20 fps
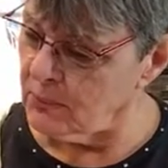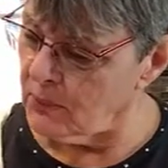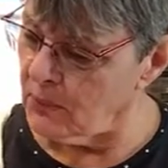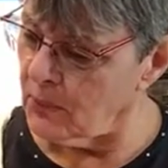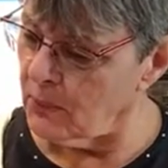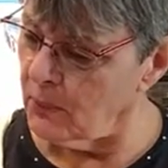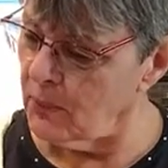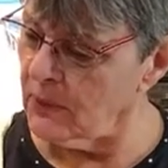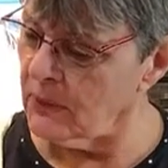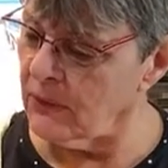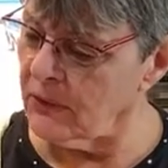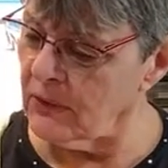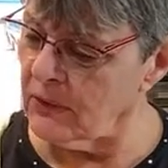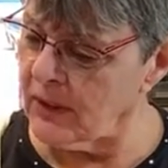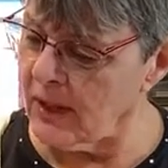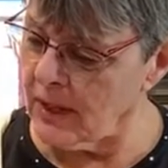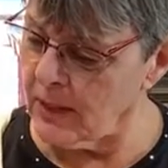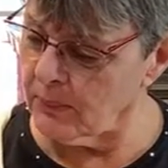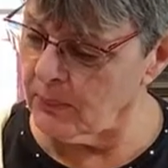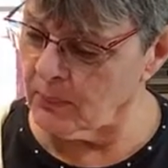with the
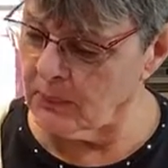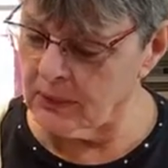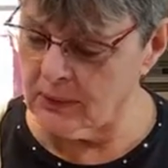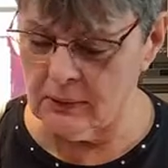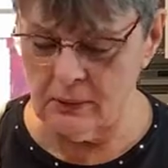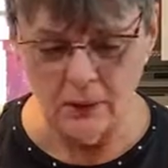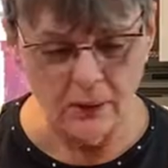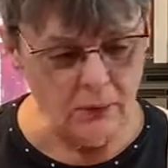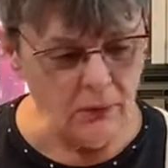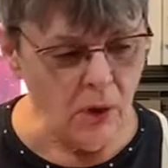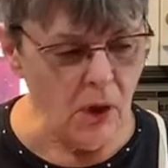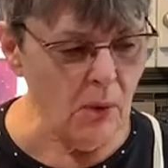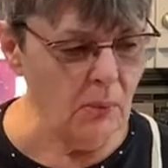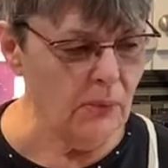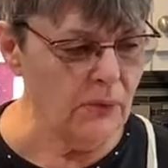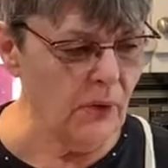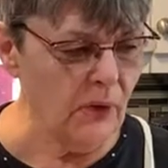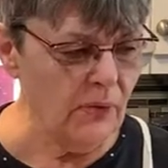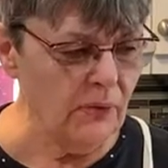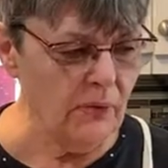apron along with
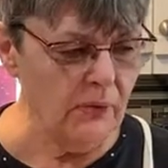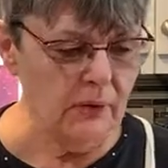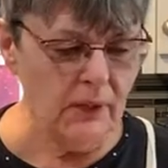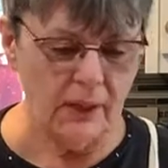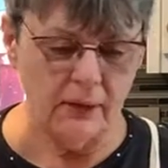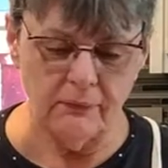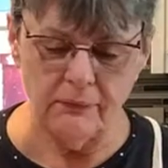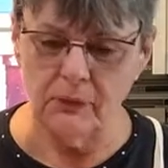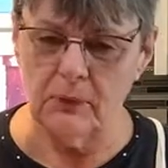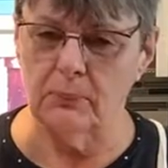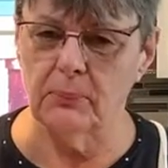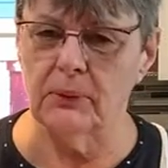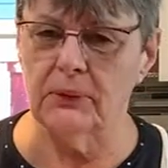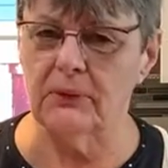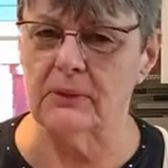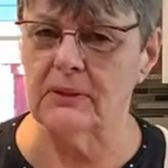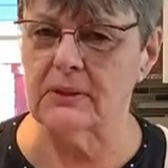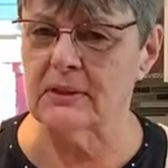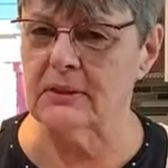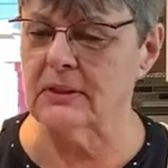all the love to put
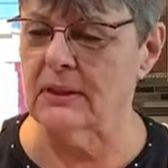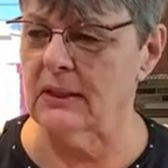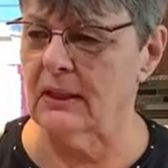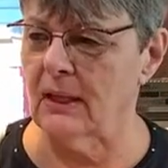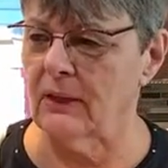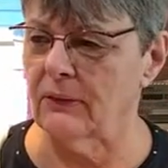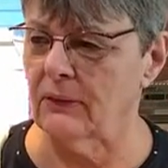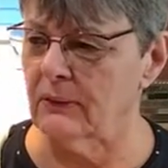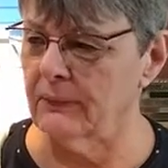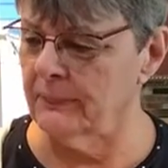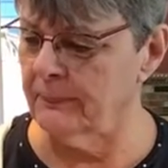this together.